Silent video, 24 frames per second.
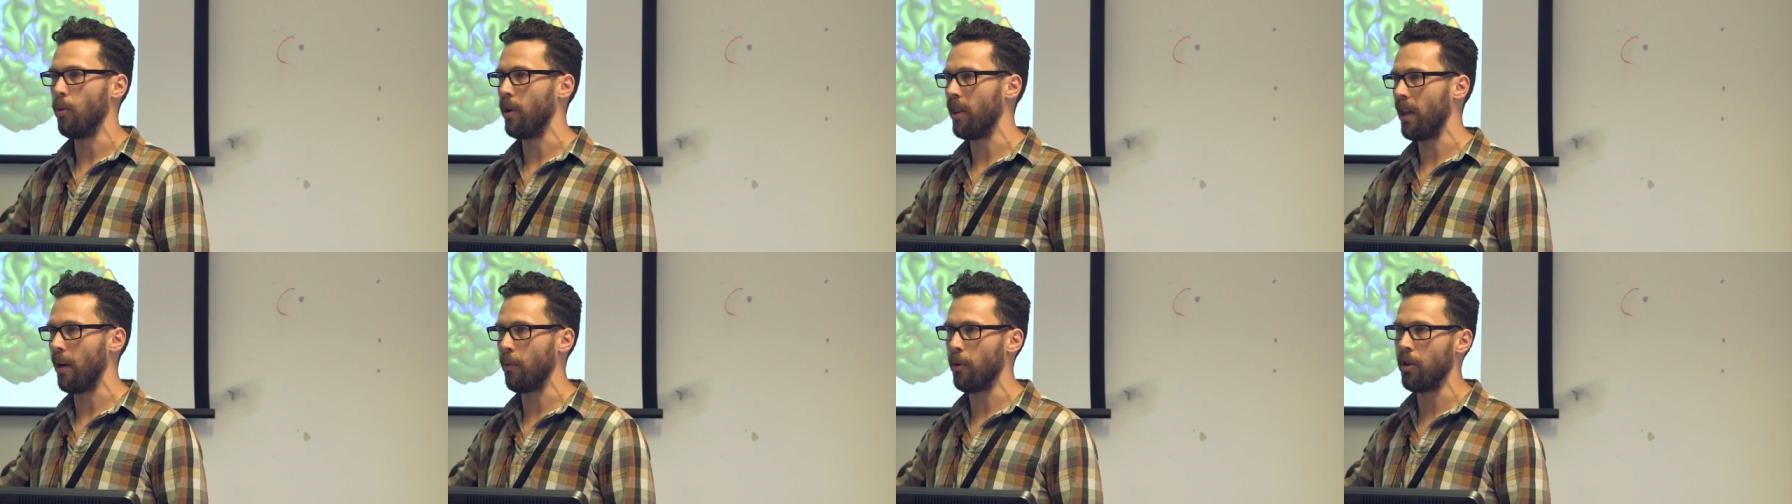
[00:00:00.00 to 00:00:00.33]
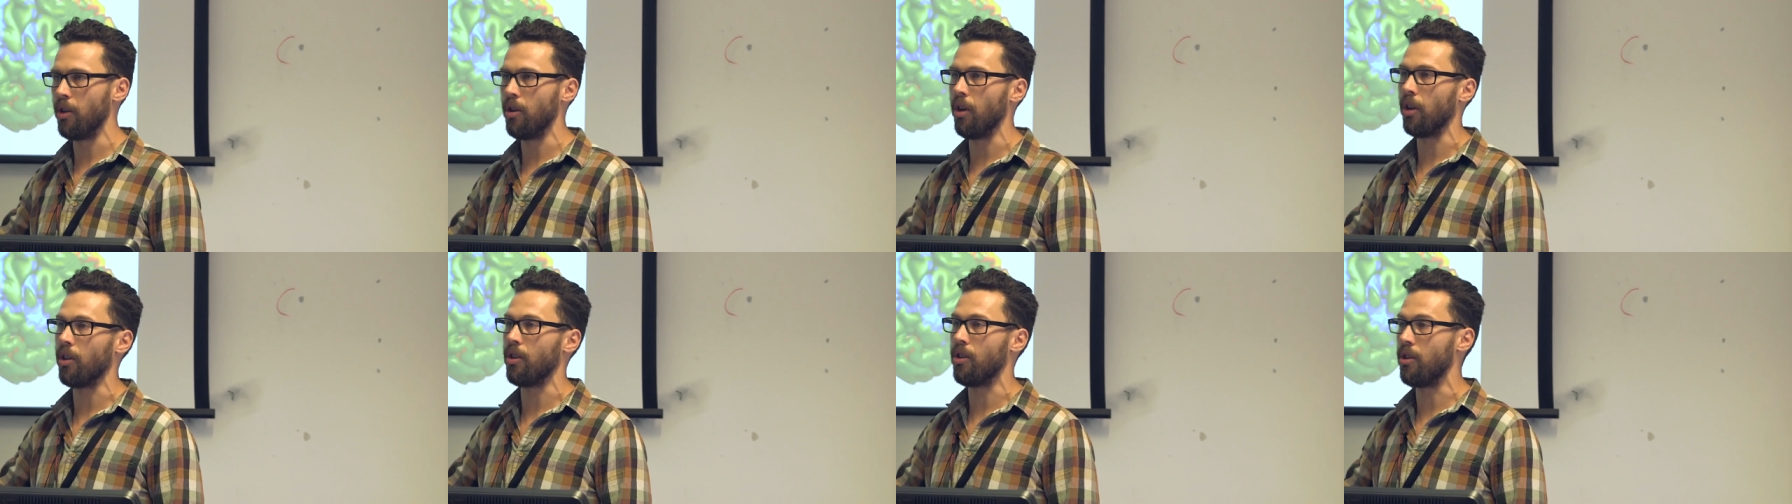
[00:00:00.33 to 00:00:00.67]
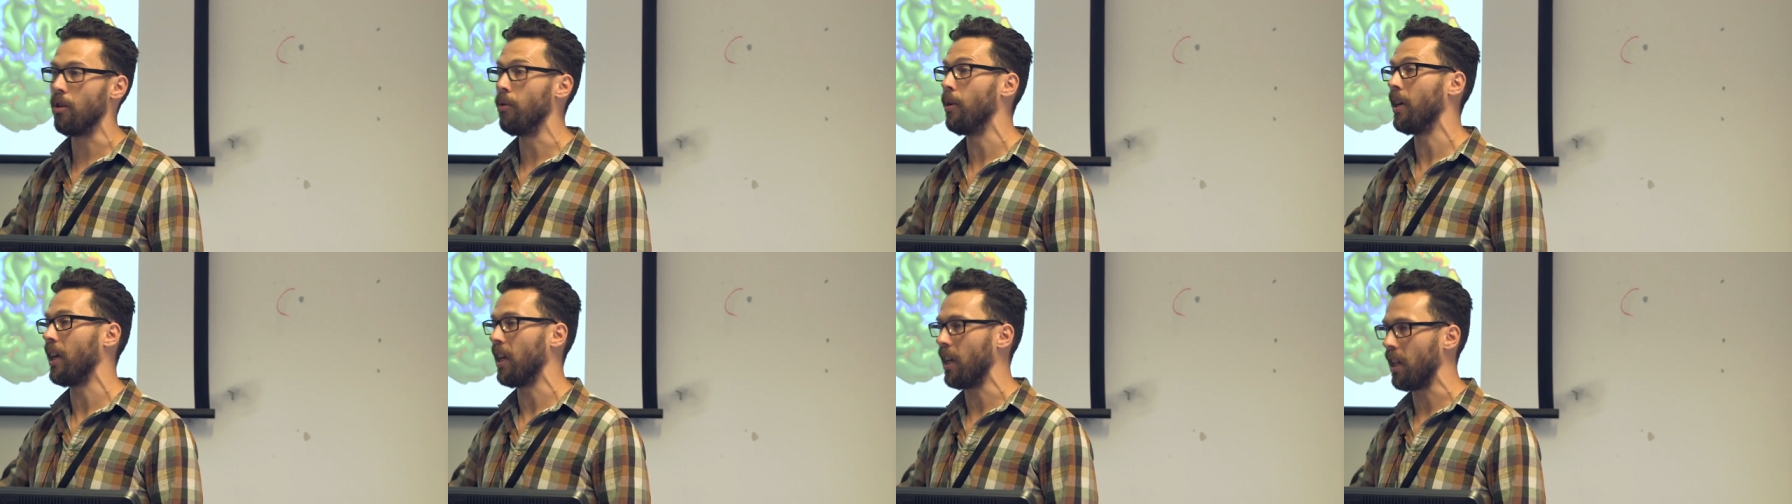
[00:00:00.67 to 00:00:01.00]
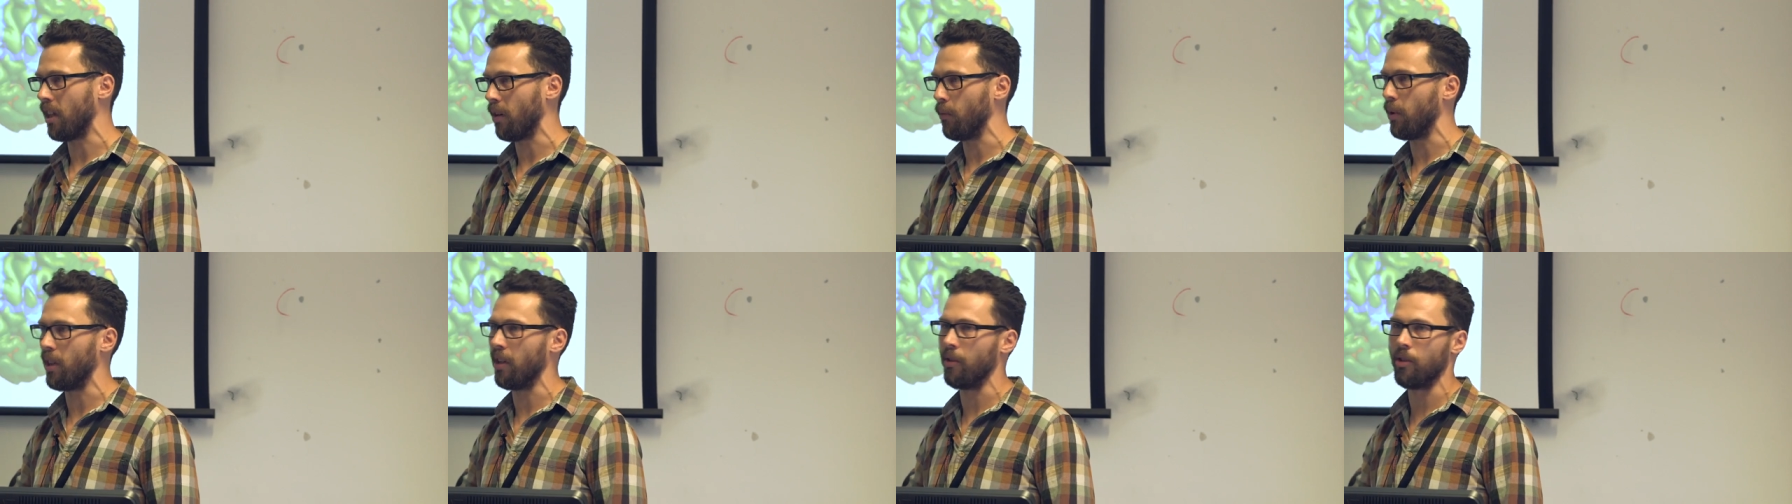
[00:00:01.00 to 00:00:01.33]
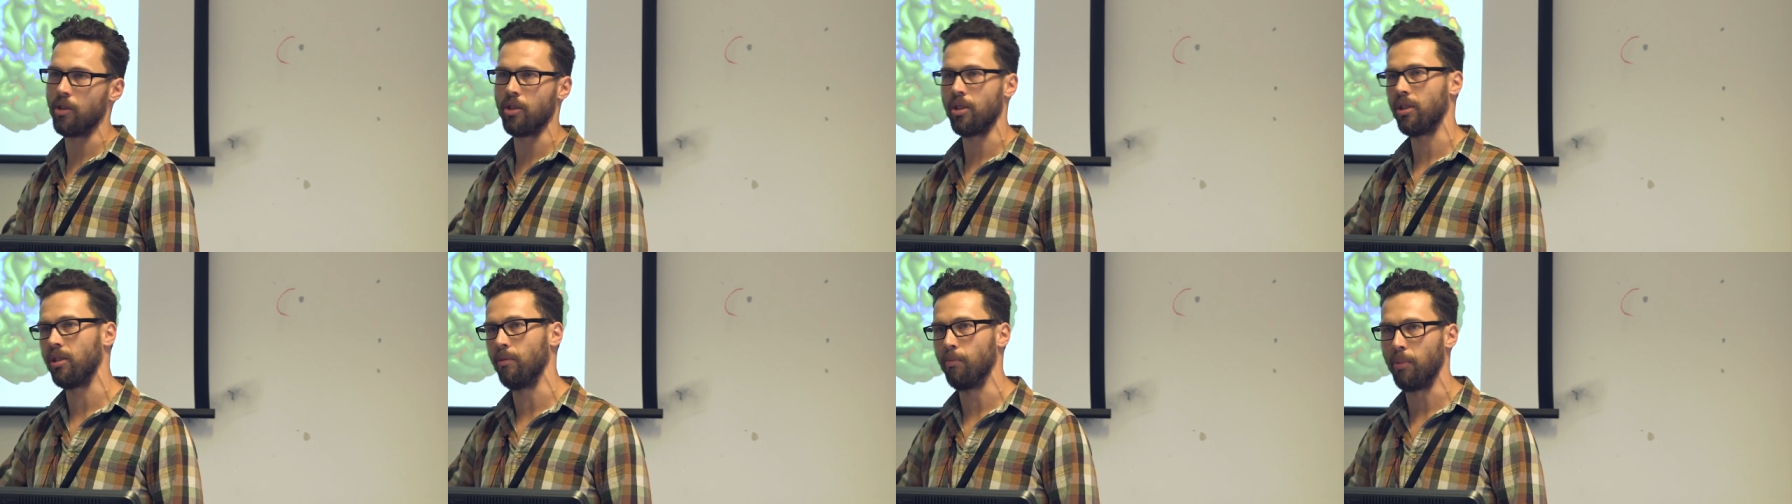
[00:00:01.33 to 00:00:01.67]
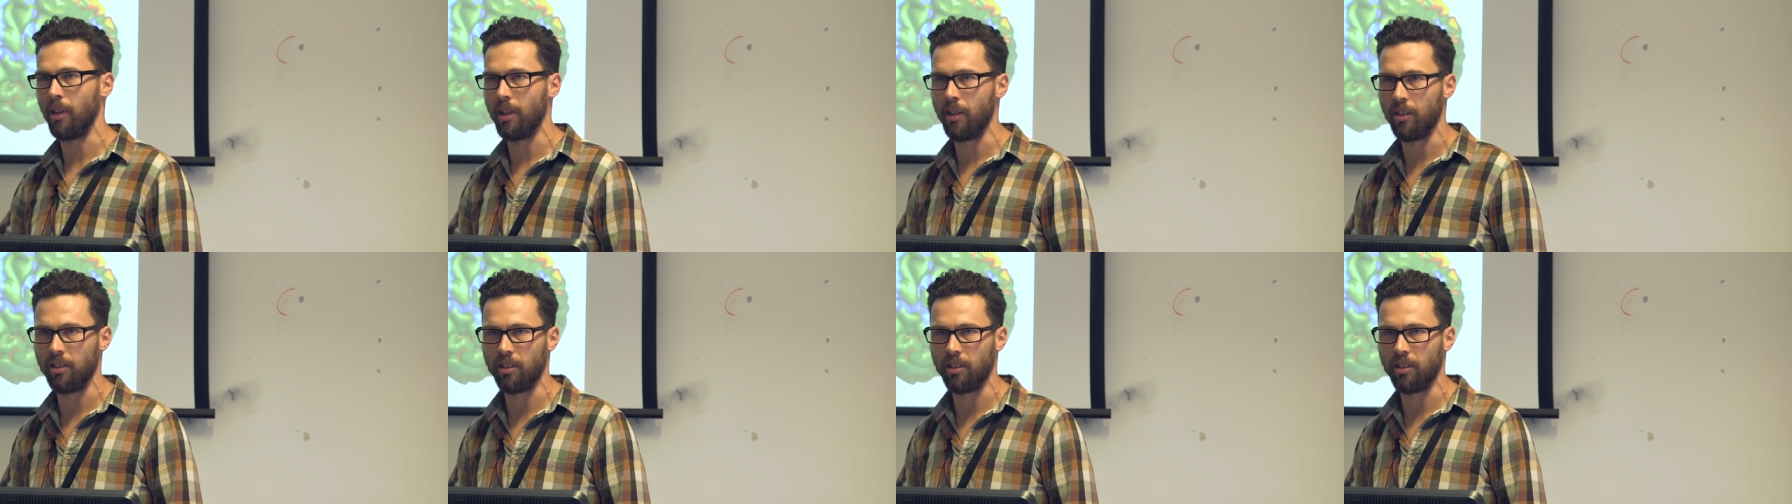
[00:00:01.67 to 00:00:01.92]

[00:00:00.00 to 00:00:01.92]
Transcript: they were not doing anything, when they were just simply